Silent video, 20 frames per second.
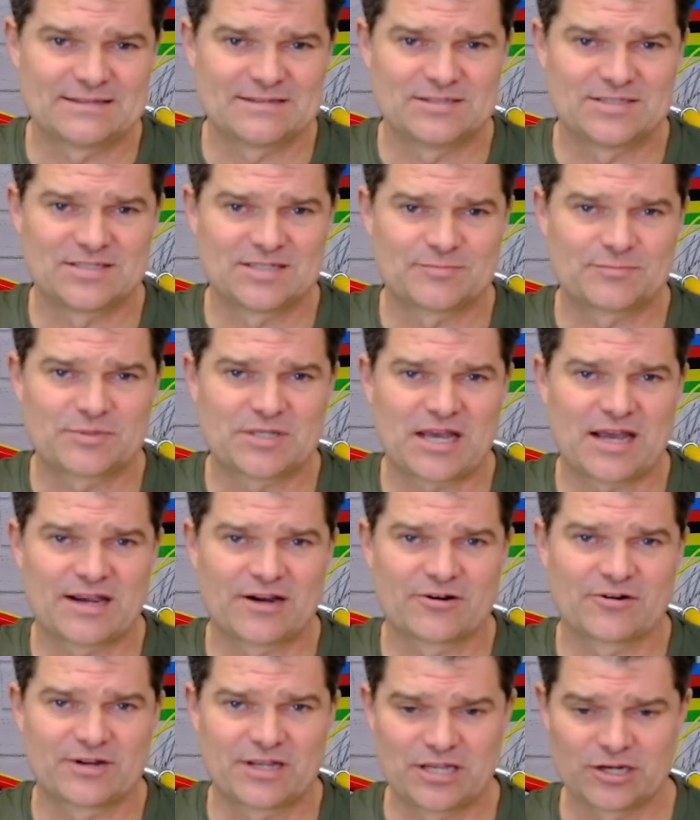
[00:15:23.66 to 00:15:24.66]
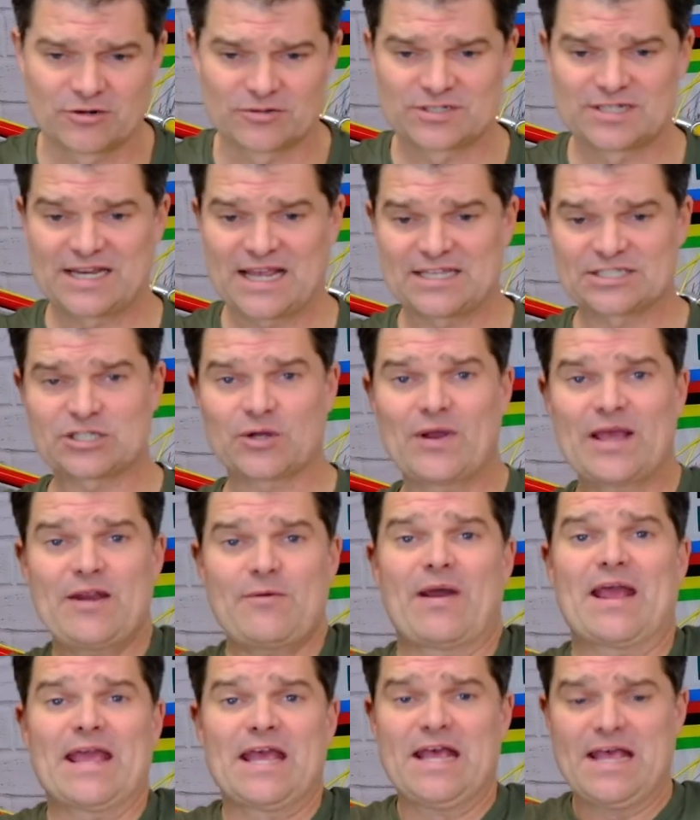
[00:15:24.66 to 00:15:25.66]
zip tire here today. So
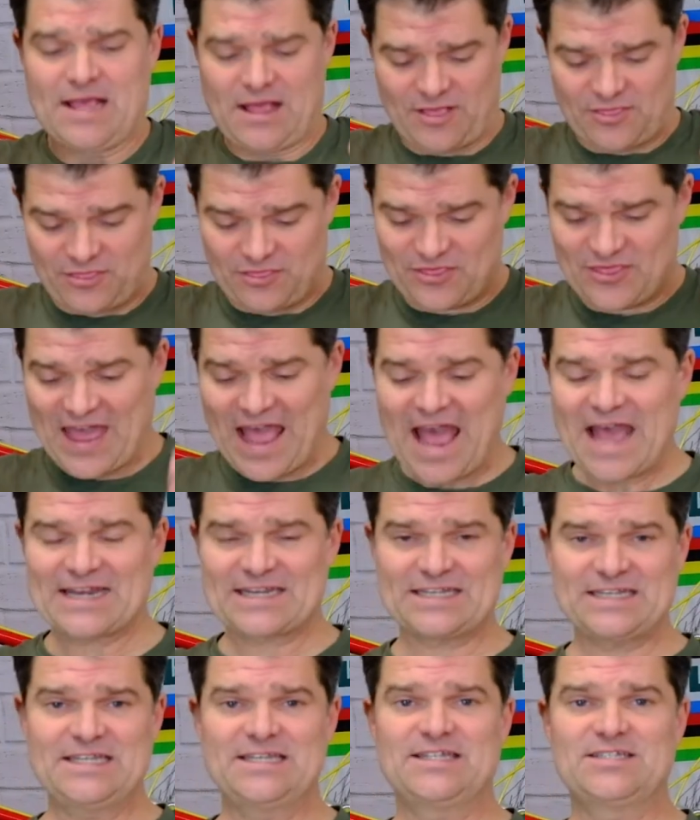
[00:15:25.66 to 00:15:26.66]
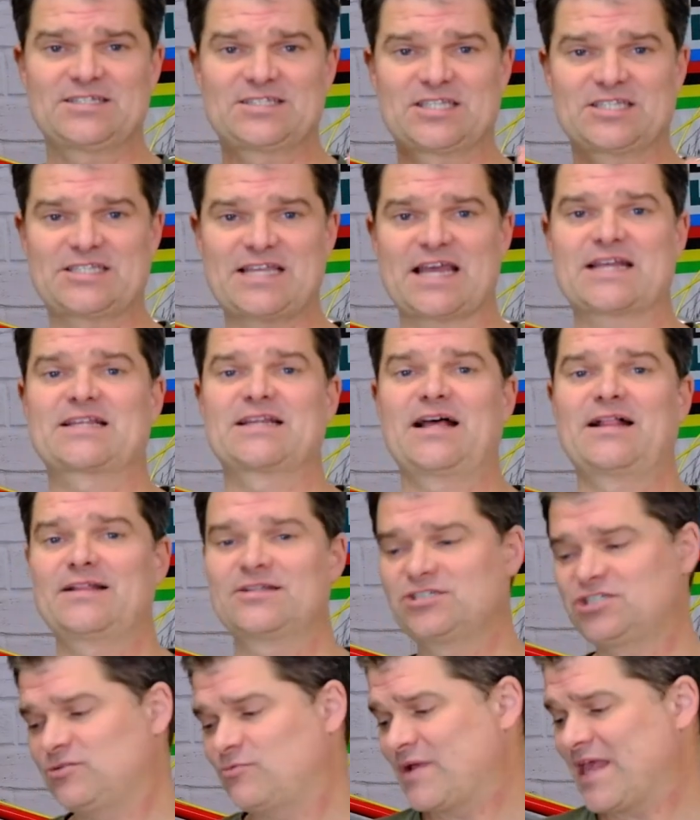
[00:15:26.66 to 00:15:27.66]
anyway, that is the
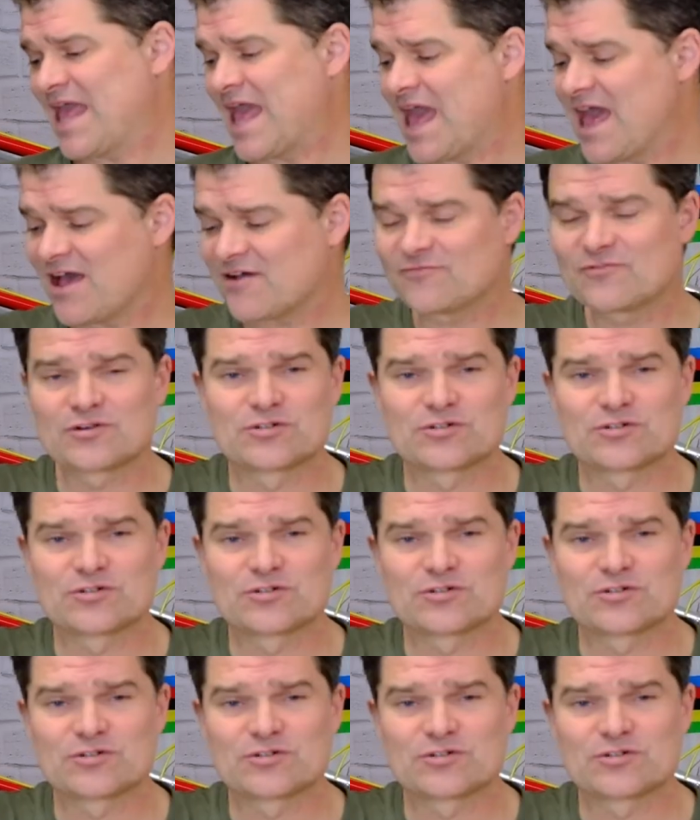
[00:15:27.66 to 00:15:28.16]
technology we have.